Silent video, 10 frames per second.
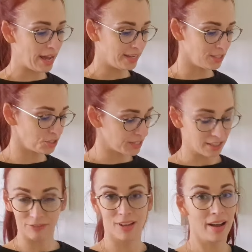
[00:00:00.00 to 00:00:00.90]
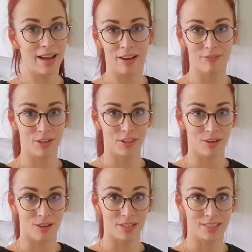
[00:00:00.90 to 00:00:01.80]
I can just kind of knock out
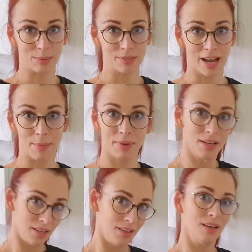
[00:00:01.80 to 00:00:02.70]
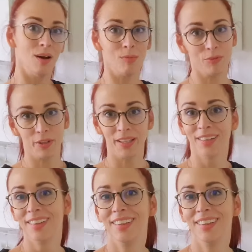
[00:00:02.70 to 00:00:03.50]
everything all at the same time, hopefully.